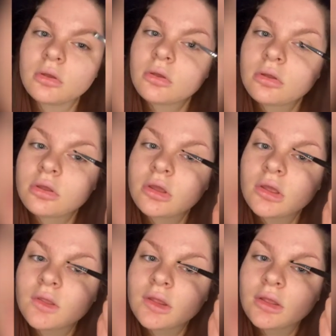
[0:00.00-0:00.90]
See,
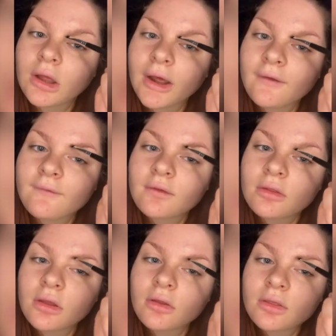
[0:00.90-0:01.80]
you
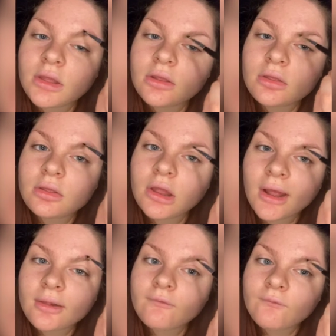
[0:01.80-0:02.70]
can see it start to
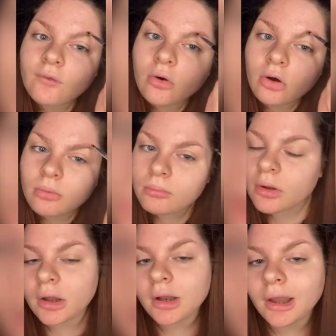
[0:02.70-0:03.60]
form
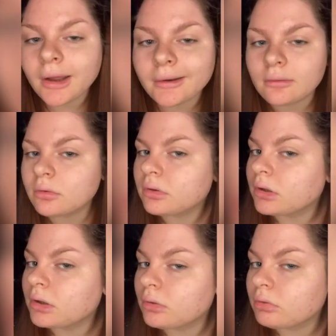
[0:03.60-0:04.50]
a line
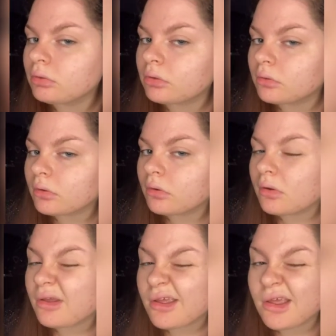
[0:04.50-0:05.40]
underneath.
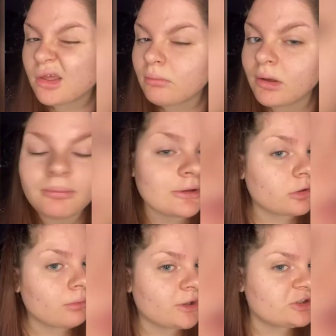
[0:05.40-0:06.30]
My eyebrows are
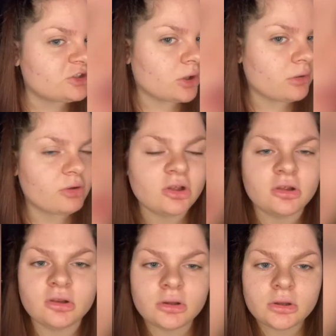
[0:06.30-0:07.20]
quite short
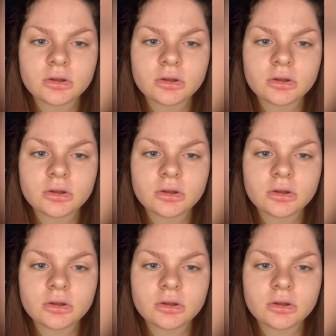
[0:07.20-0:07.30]
recently.